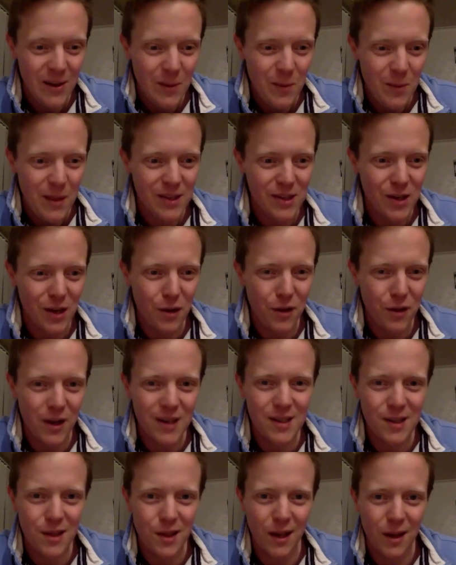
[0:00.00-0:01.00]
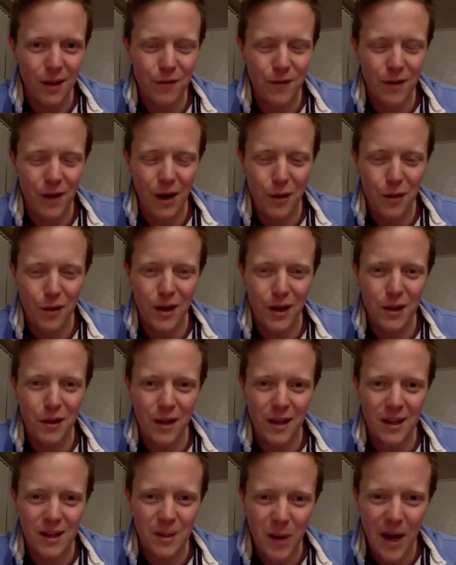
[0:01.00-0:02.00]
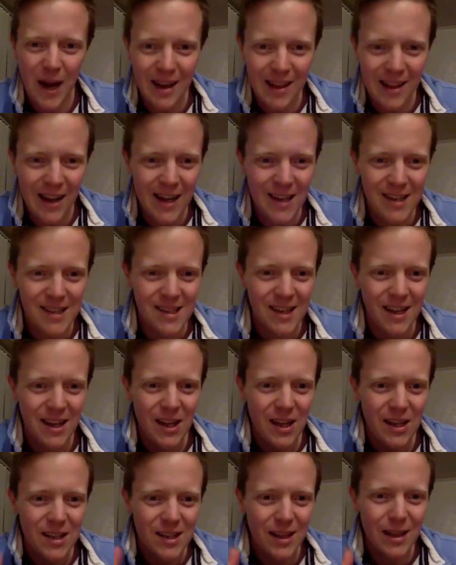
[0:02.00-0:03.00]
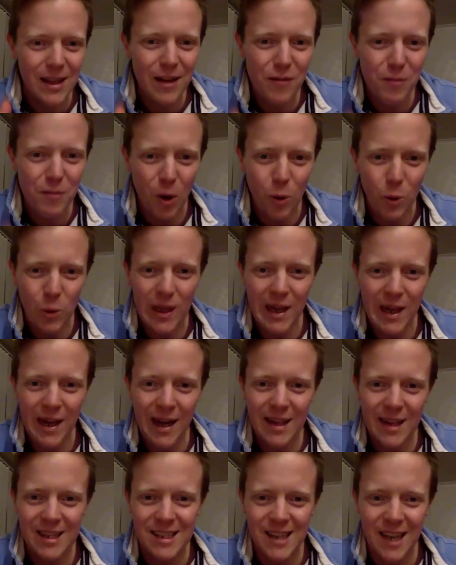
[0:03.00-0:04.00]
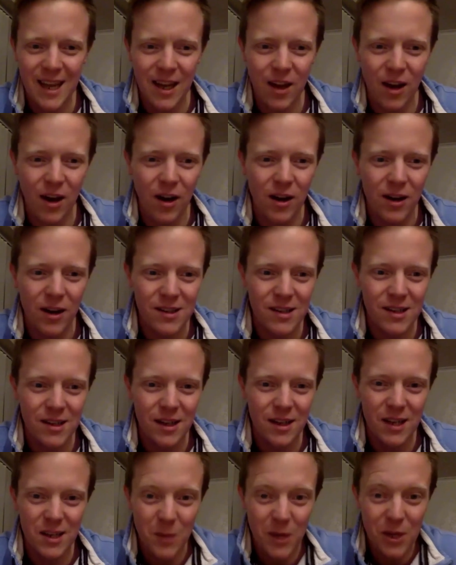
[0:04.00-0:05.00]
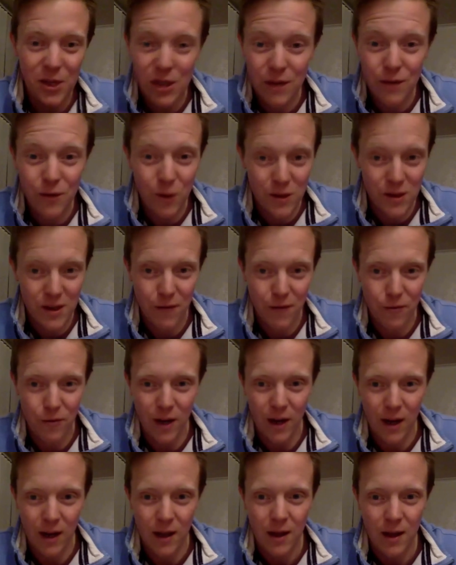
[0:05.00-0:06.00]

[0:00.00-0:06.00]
That's our third thing, to pack light, to live boldly, and to take heart, especially if you're suffering.